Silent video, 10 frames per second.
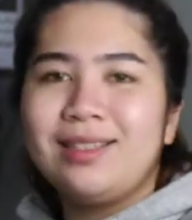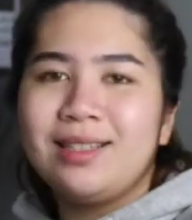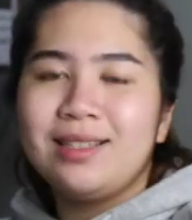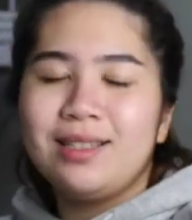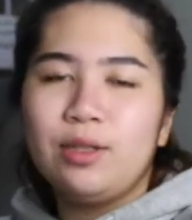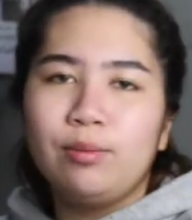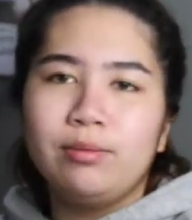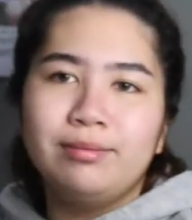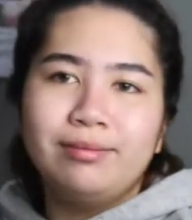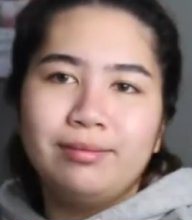Because you
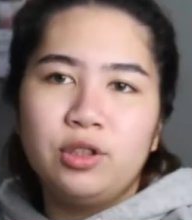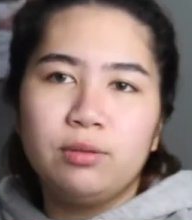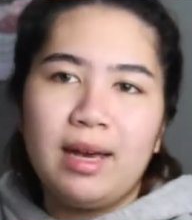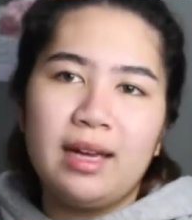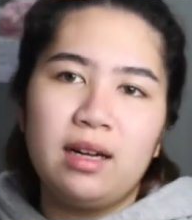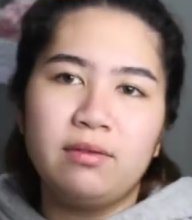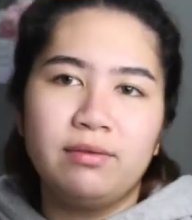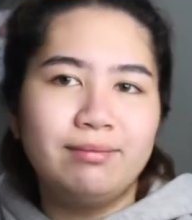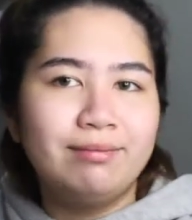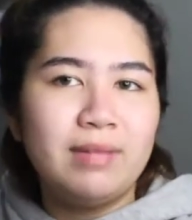might have,
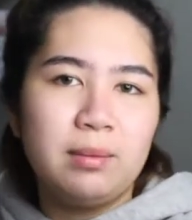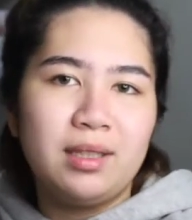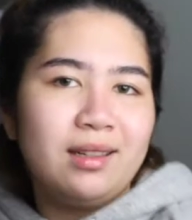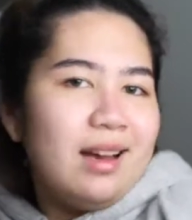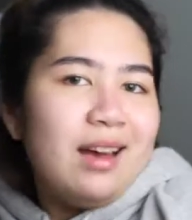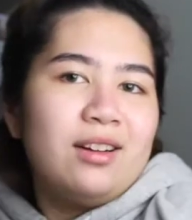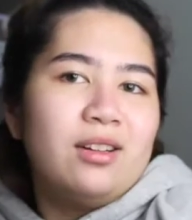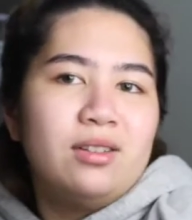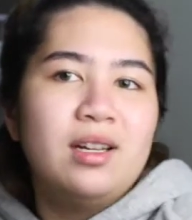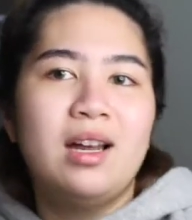maybe. I don't
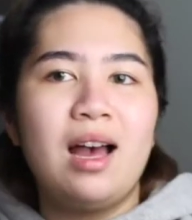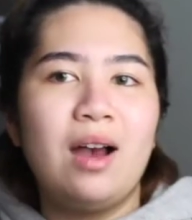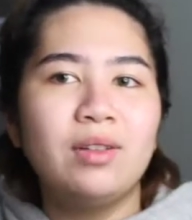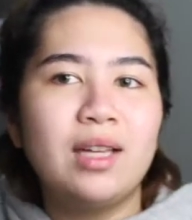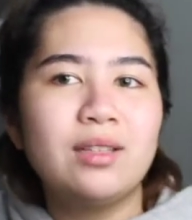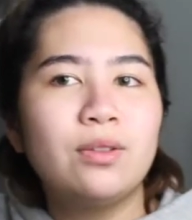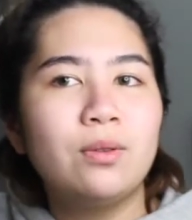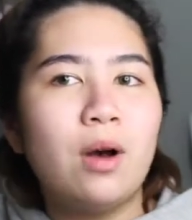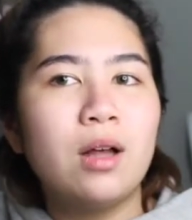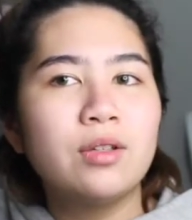know. I would like
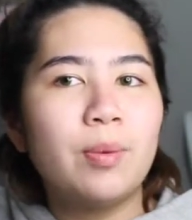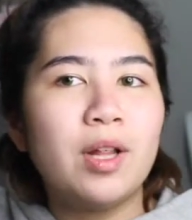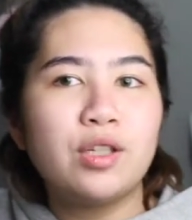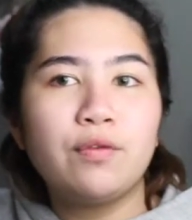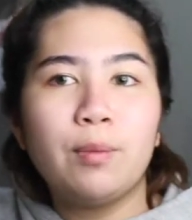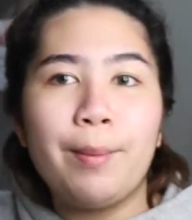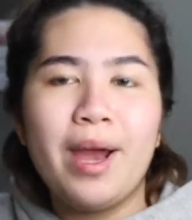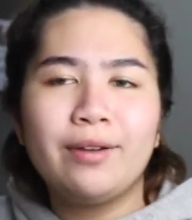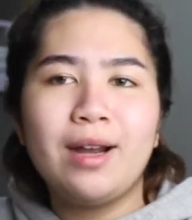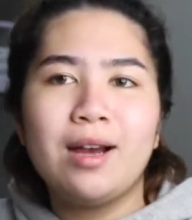to also apologize for my
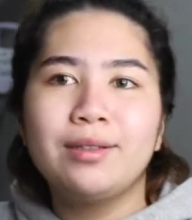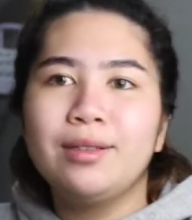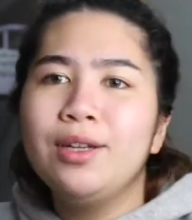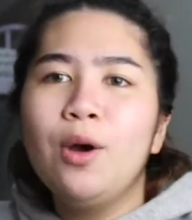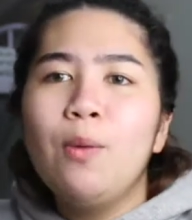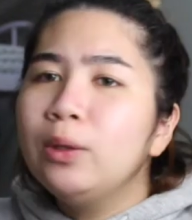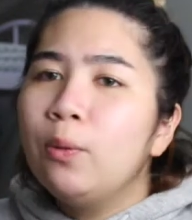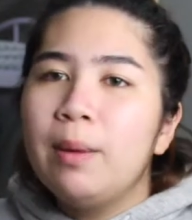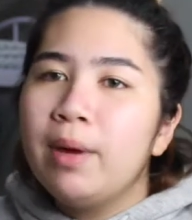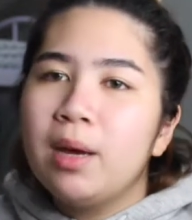background. You know what?
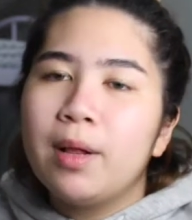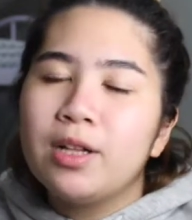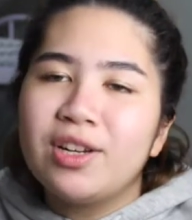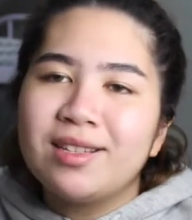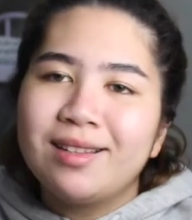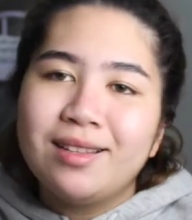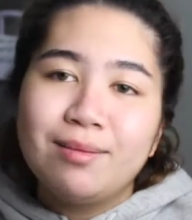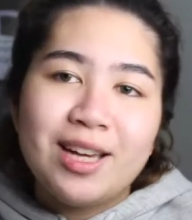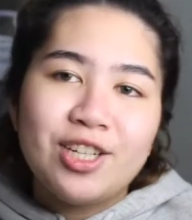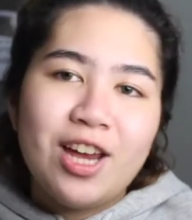Why am I apologizing? This is
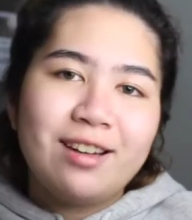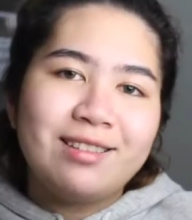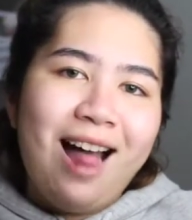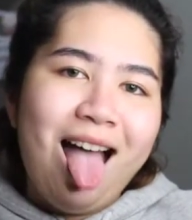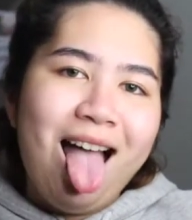my channel.